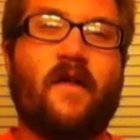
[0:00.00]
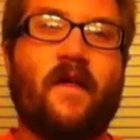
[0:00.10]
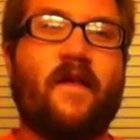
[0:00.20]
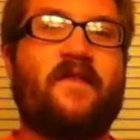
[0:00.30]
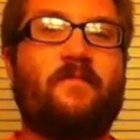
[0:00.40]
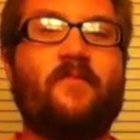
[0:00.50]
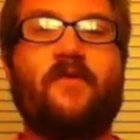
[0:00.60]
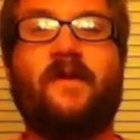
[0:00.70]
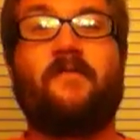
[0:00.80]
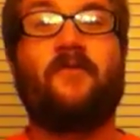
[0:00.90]
This
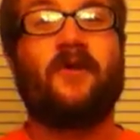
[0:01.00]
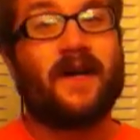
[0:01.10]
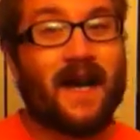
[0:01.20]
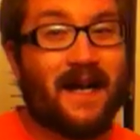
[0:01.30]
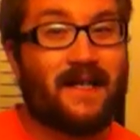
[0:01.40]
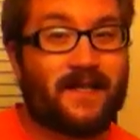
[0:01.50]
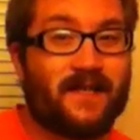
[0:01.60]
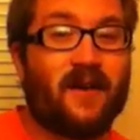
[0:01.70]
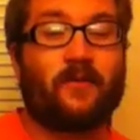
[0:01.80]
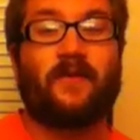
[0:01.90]
movie really kind of
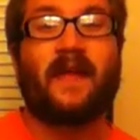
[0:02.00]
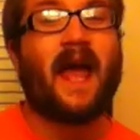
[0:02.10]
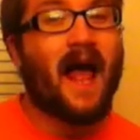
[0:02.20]
sucked with the